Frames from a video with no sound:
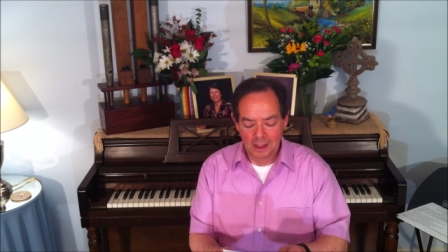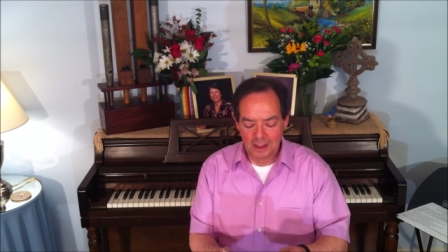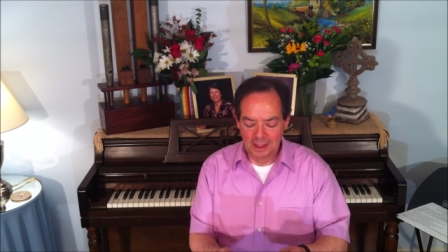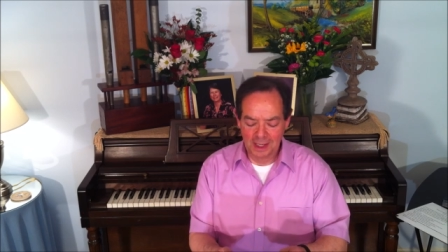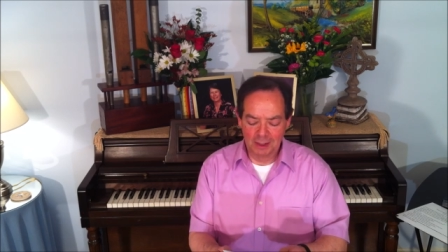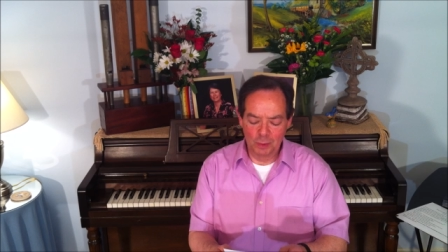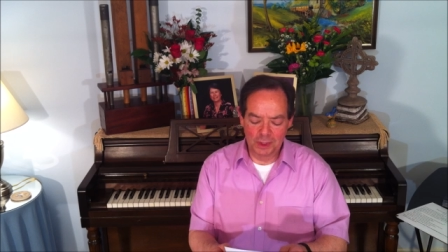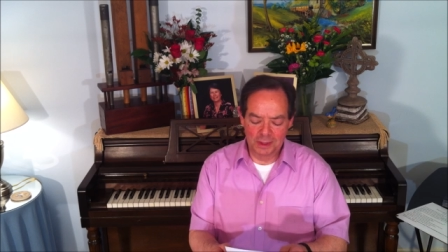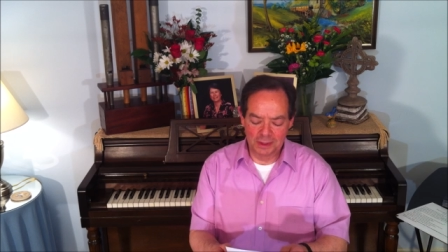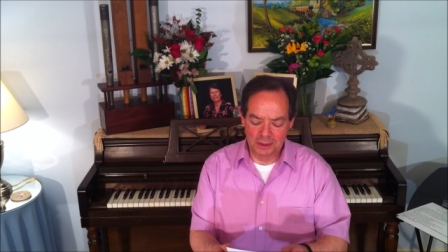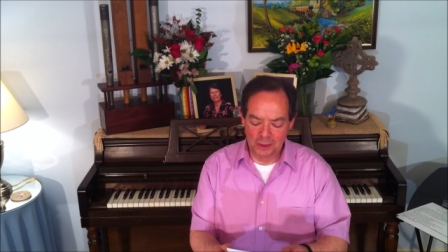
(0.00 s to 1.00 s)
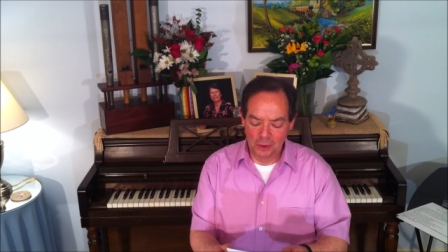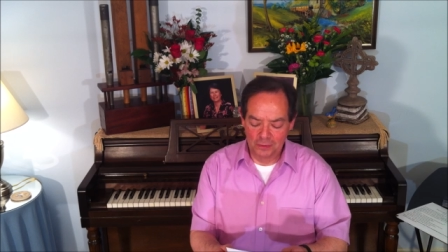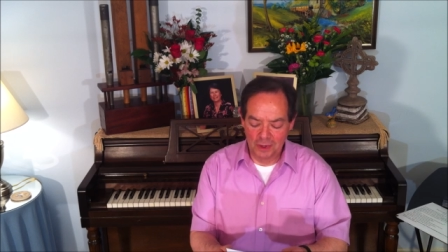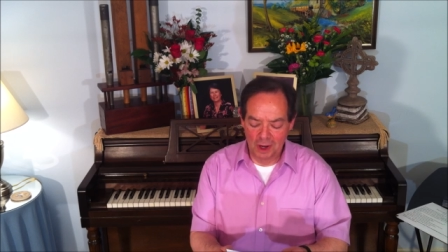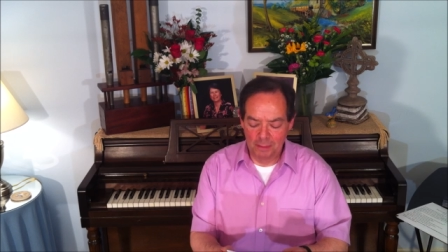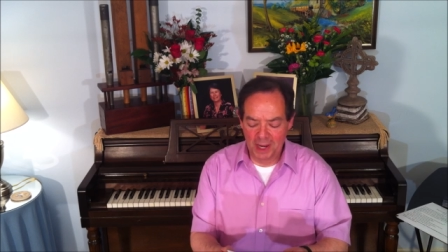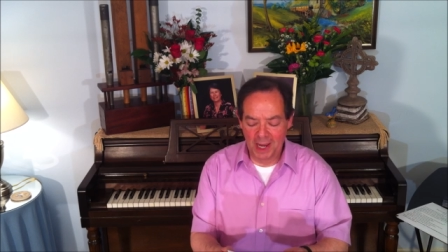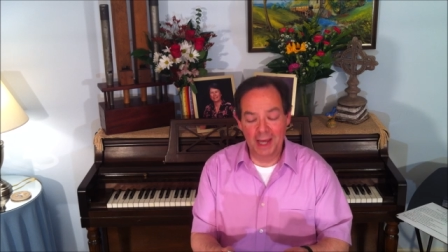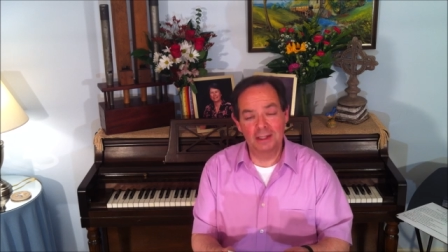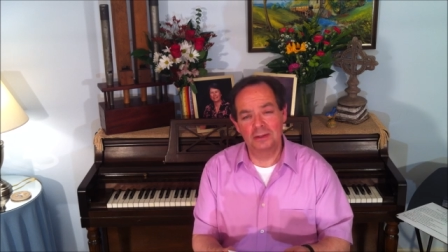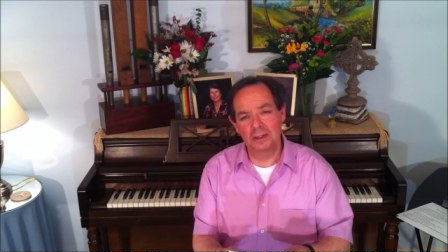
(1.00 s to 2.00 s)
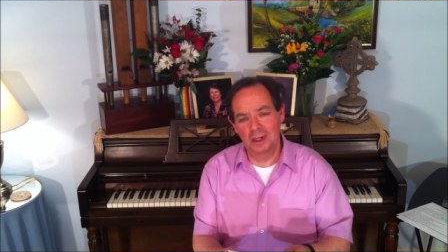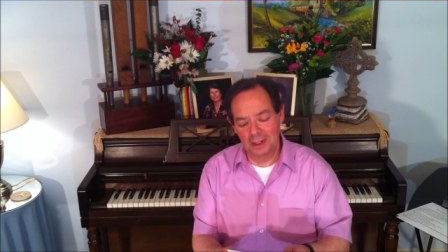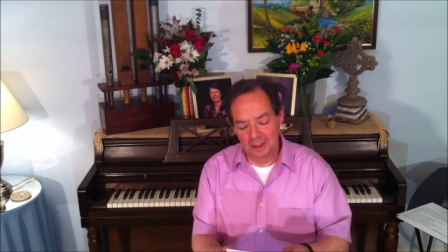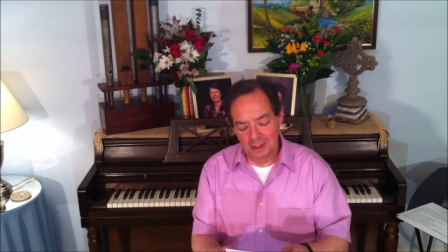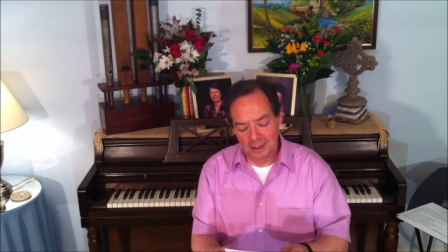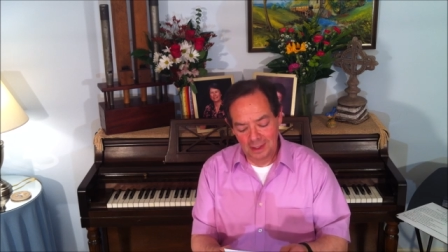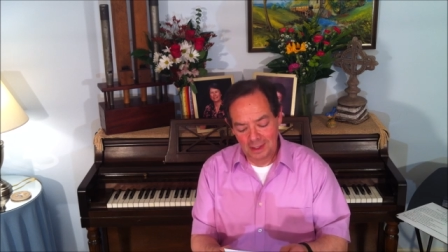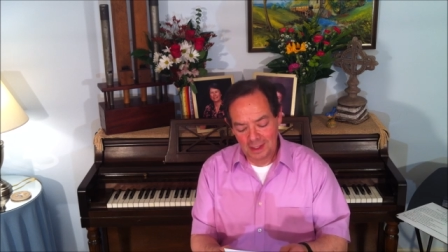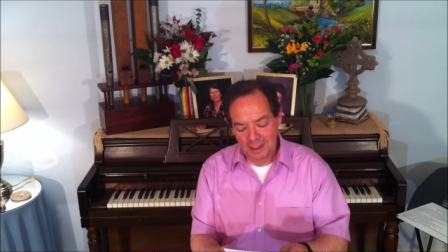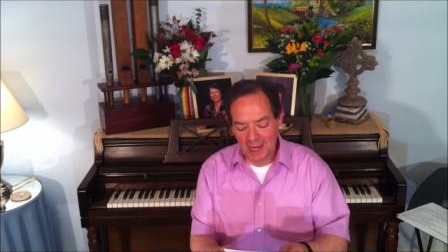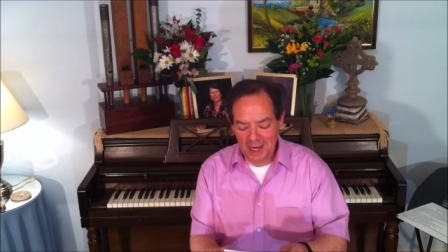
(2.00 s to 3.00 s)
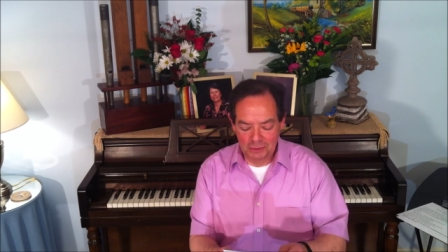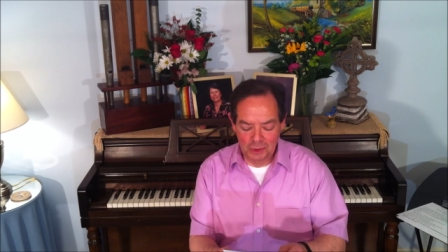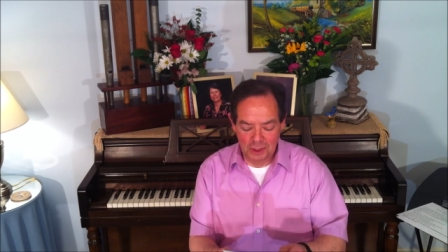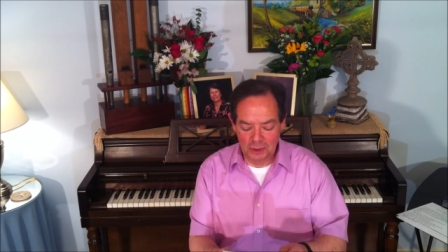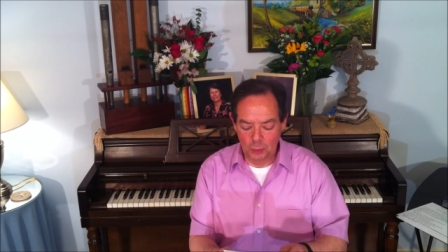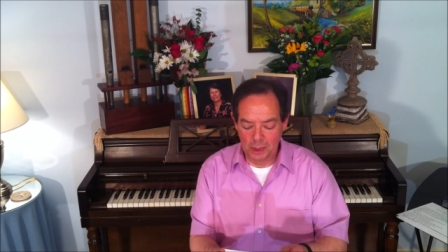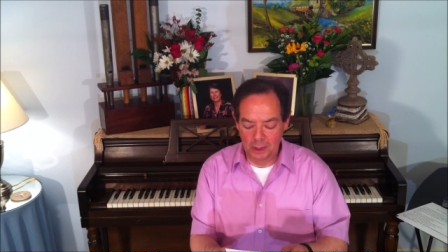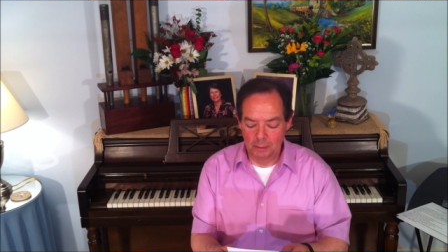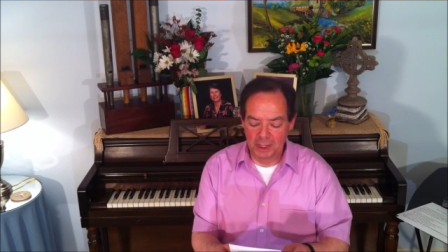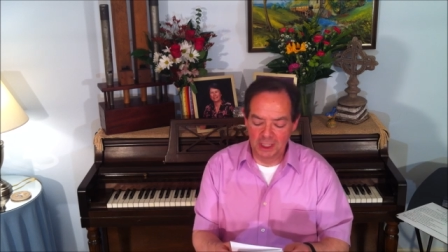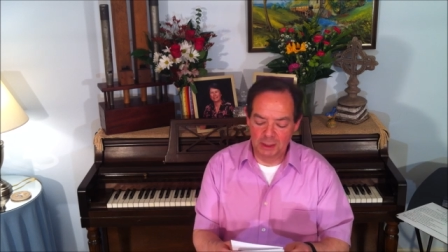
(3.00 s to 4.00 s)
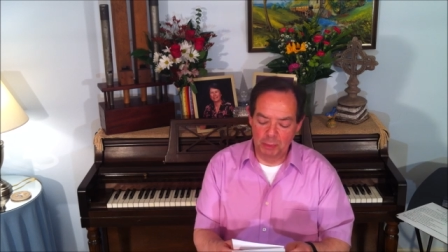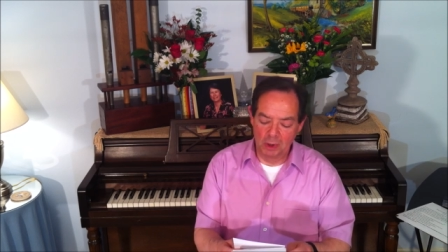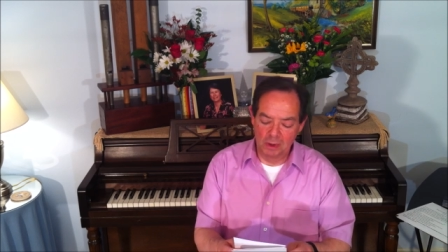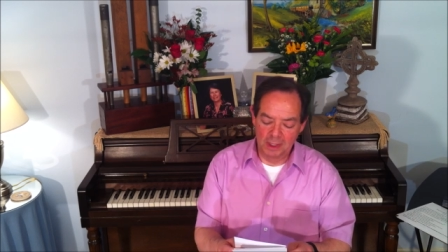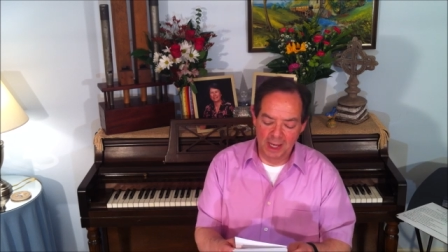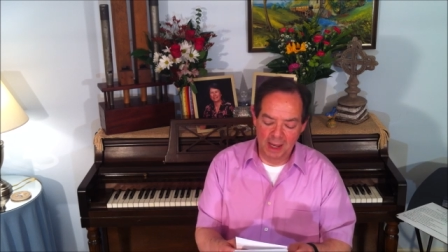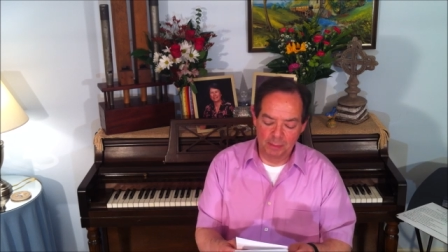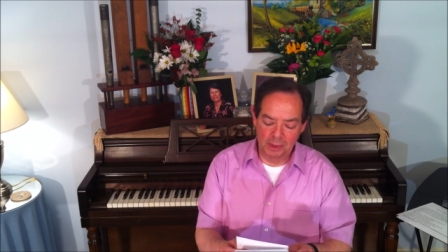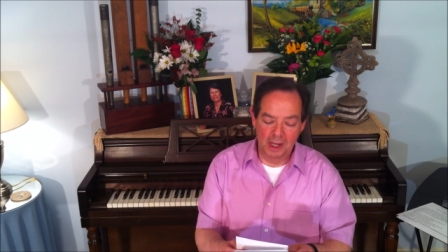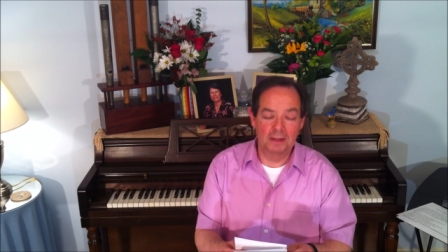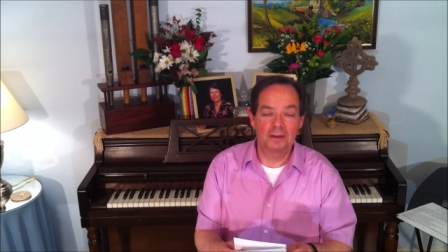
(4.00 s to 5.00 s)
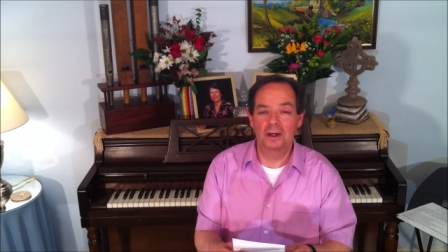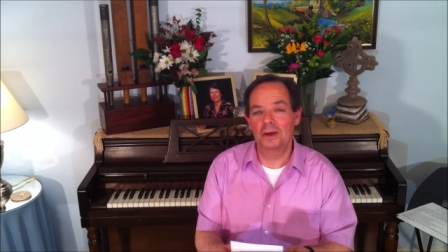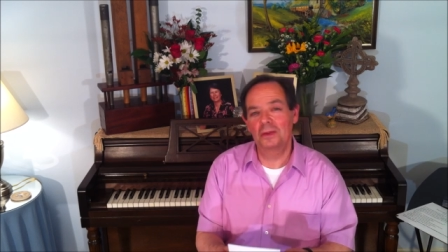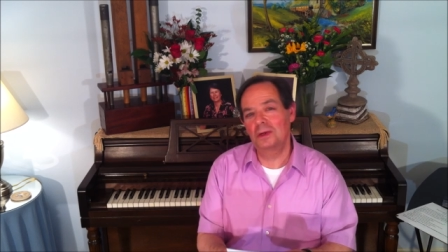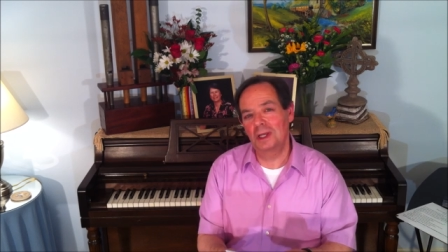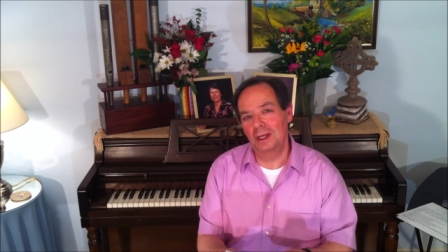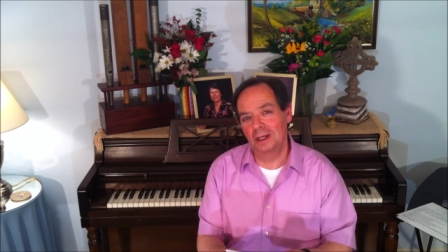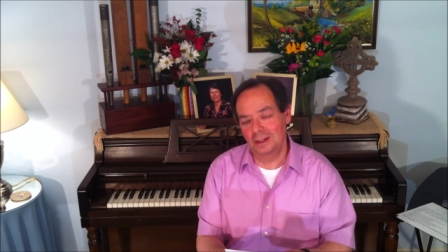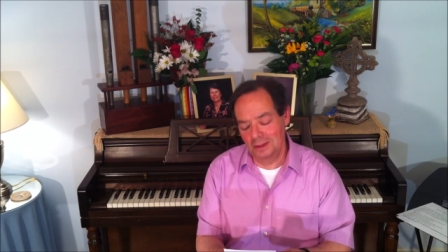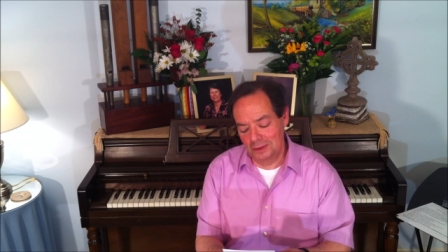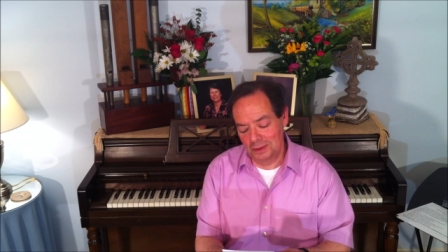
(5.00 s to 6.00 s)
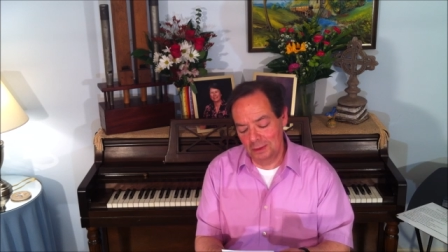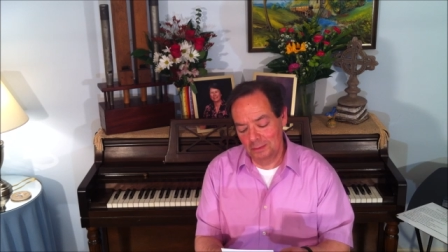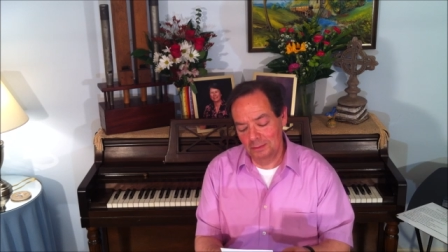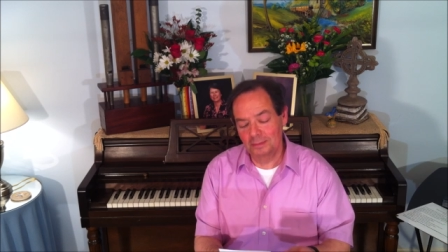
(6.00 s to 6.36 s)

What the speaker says: Again, with the stovetop hat, son, can't you just wear a baseball cap like the other kids?